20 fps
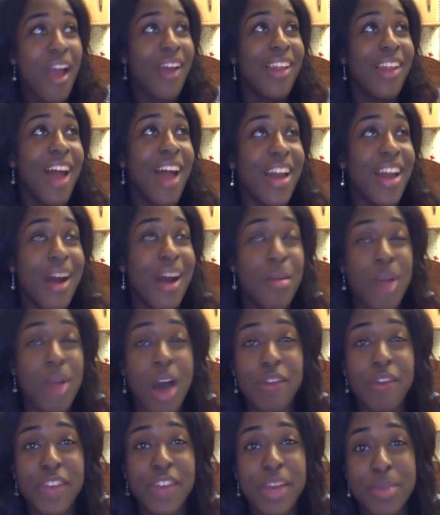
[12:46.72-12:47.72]
Like, I'm
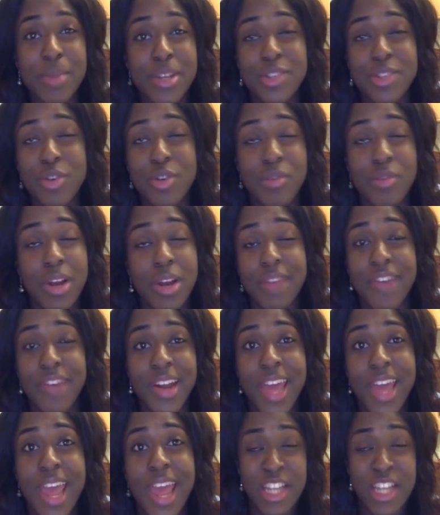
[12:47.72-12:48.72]
laughing, but it's not really
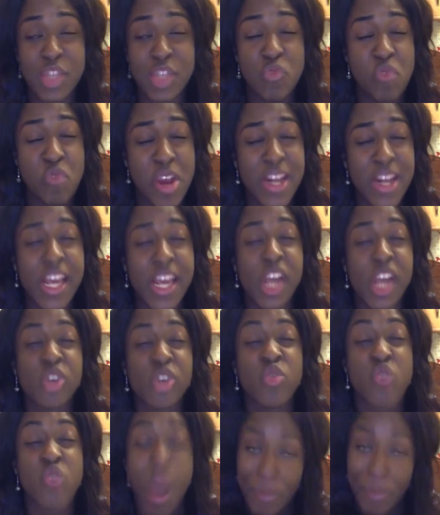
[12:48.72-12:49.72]
funny. It's a really
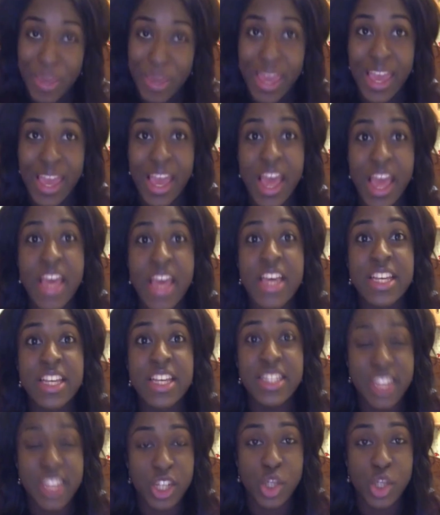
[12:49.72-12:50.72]
crappy
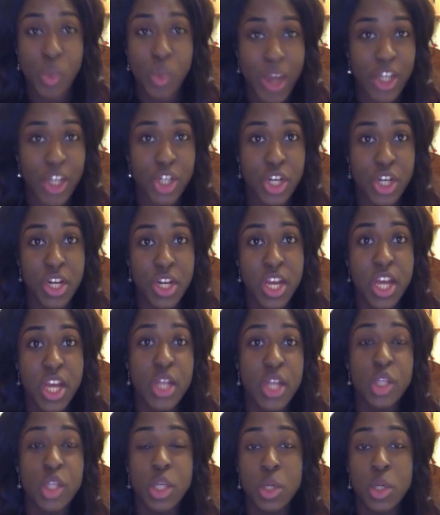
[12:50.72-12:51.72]
situation
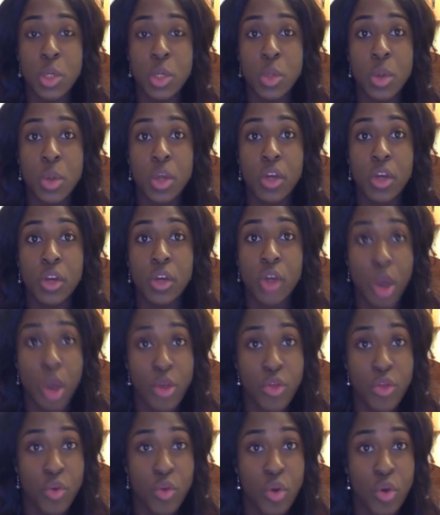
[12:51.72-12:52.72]
to go
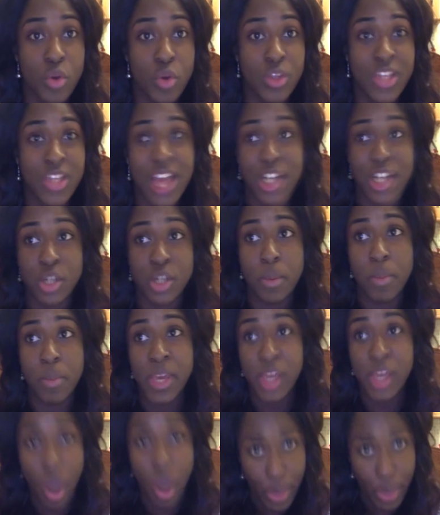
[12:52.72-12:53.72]
through /
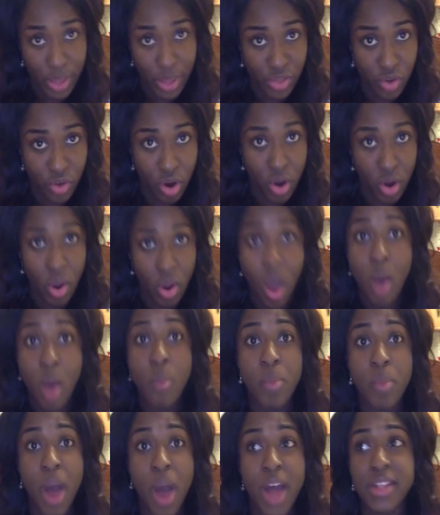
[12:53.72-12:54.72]
be going through,
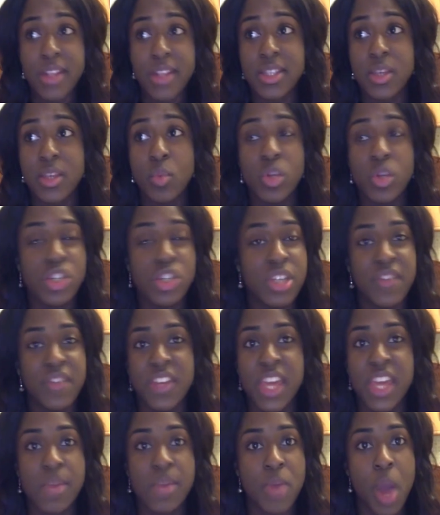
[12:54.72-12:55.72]
but we just have to
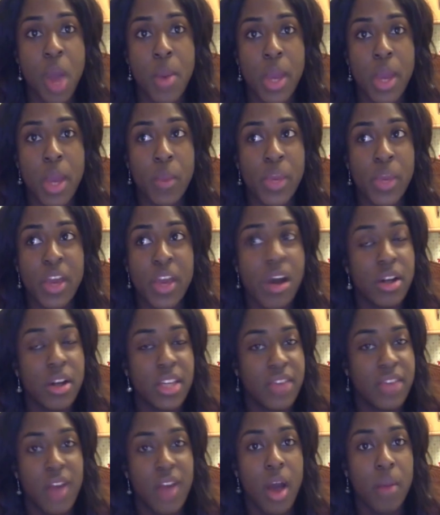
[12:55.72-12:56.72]
keep going. We can't
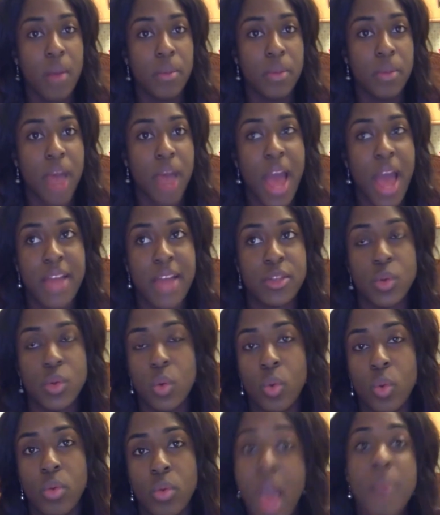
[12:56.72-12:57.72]
give up at
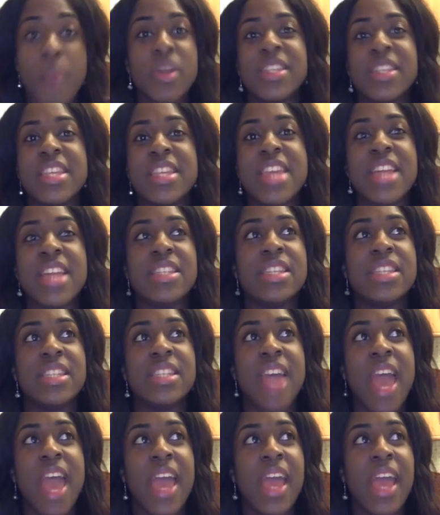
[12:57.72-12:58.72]
all, because at the end of the
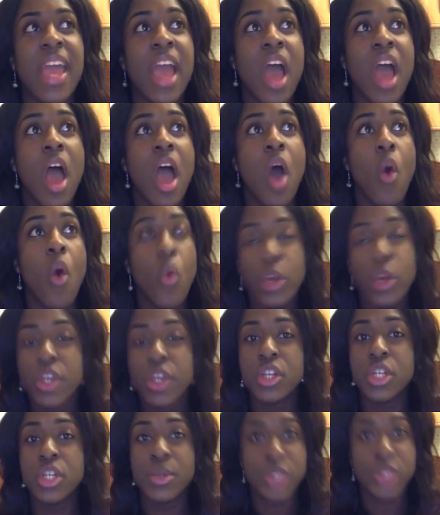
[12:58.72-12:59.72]
day, all you
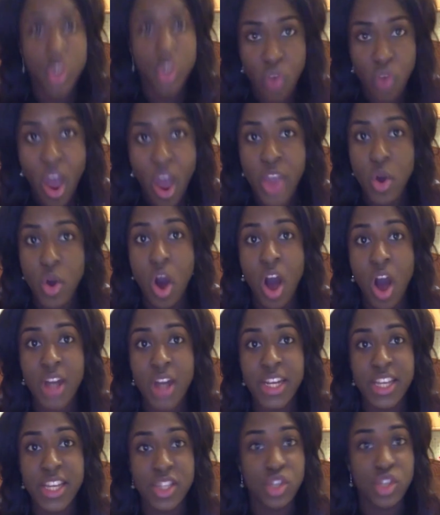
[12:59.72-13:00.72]
can do is try your
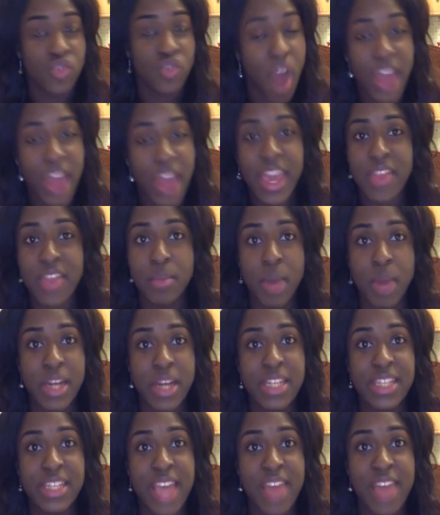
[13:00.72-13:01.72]
hardest, try and get the
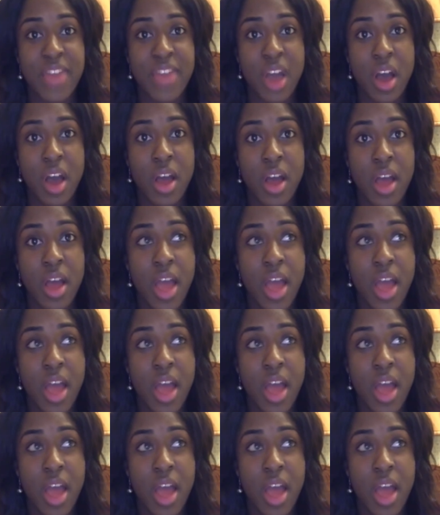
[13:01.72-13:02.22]
money together.